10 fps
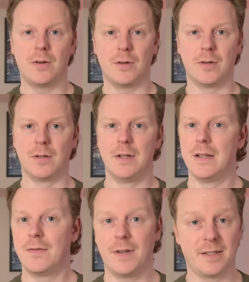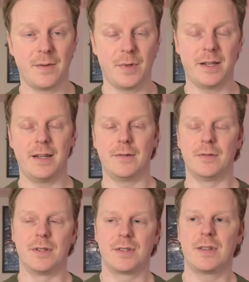or vestibular
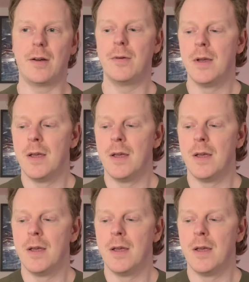illness. So